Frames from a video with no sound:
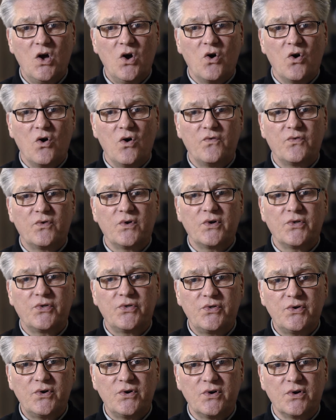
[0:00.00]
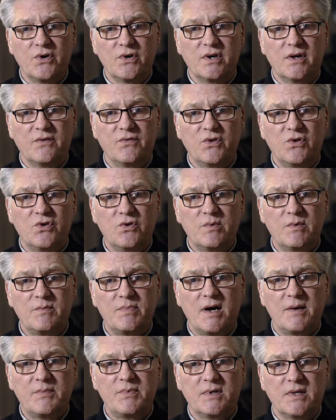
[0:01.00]
Over a third of the human
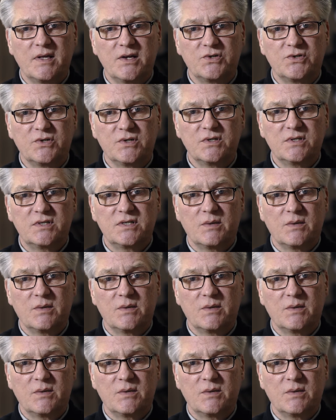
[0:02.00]
population,